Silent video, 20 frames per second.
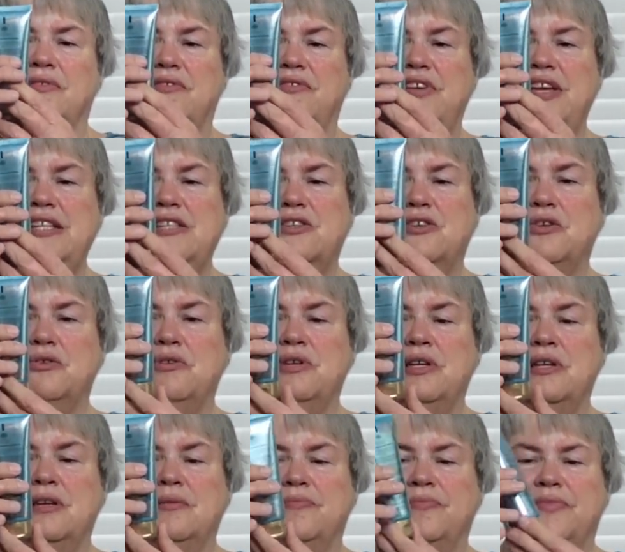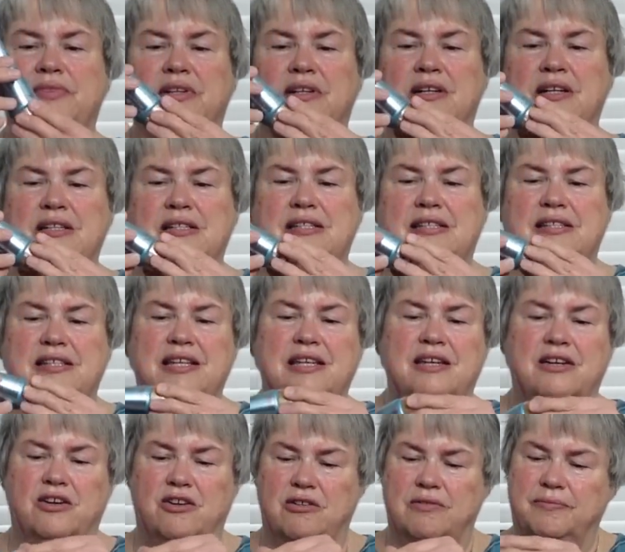Face cream. Let's see
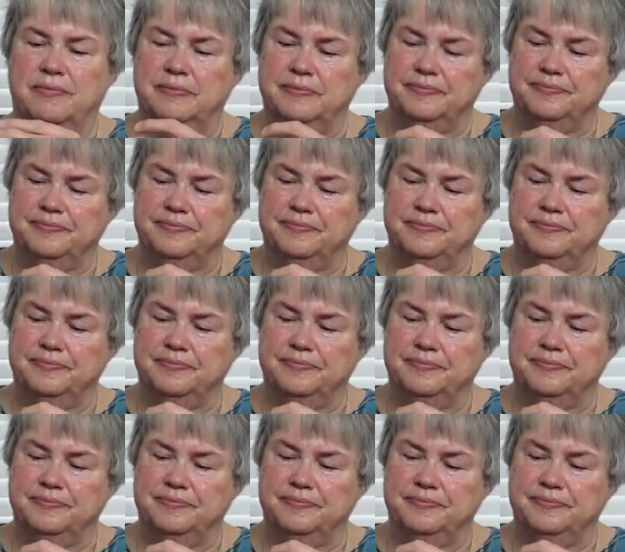here.